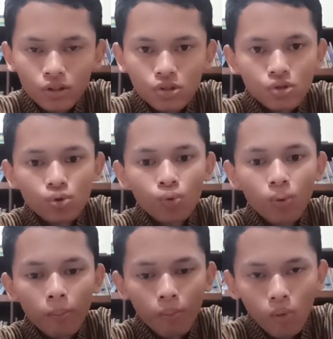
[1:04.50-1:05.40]
do
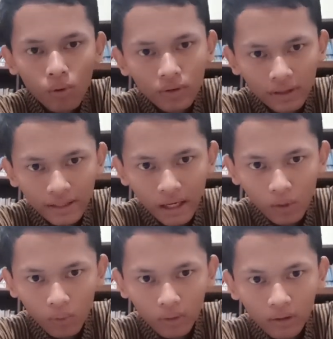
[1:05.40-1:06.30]
more than
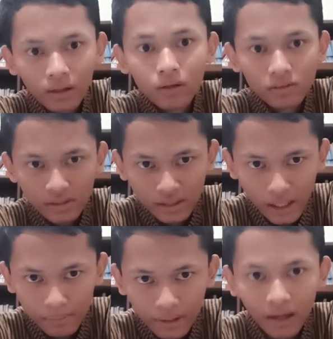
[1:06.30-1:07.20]
our allotted
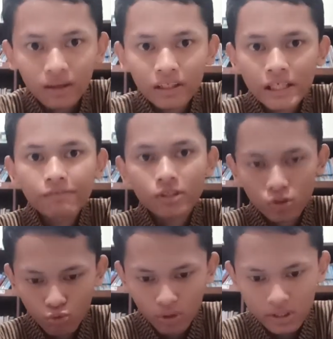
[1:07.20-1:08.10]
time that are given
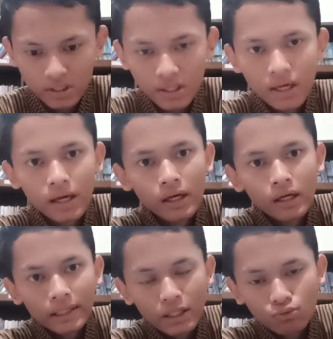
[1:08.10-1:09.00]
to us.
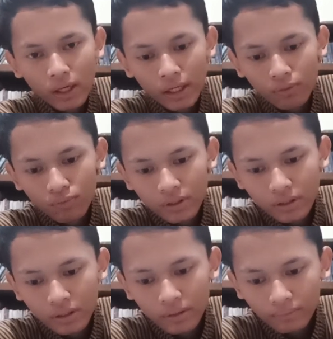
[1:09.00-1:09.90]
That's why
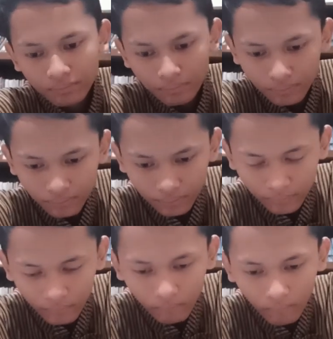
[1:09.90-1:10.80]
we
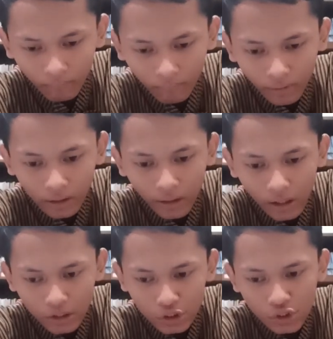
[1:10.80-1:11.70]

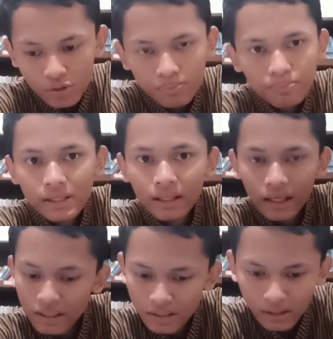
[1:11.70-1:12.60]
shouldn't be
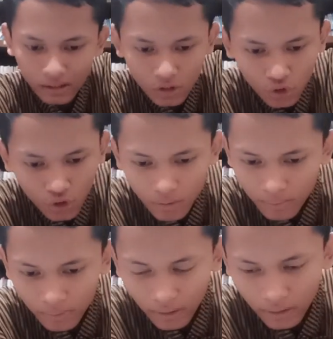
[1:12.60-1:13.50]
lazy and
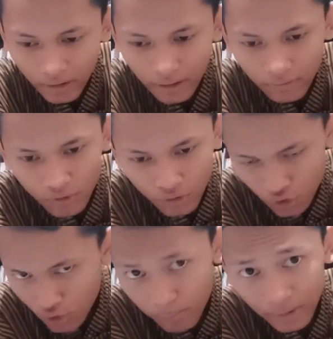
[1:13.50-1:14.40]
you
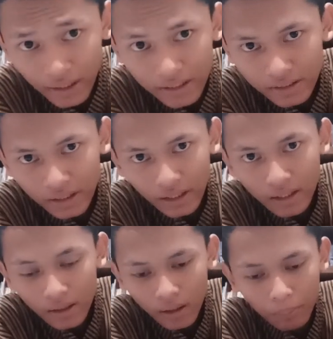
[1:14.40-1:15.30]
shouldn't be lazy
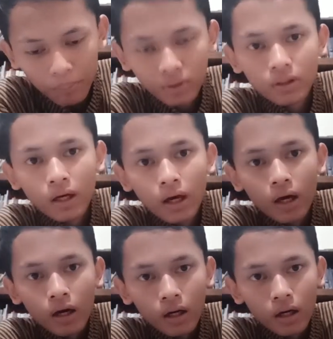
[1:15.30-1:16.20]
and put
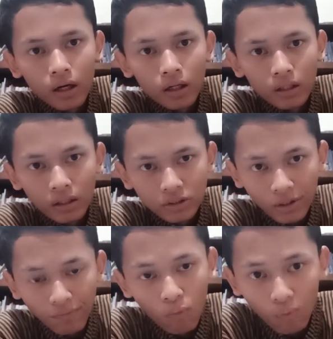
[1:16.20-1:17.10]

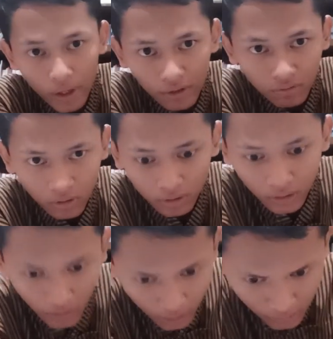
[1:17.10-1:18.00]
stuff away for
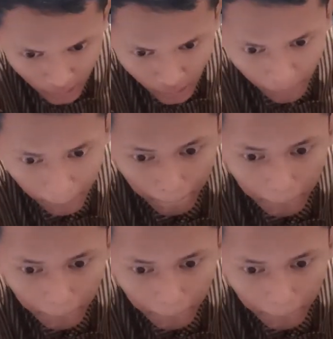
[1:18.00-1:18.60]
another time.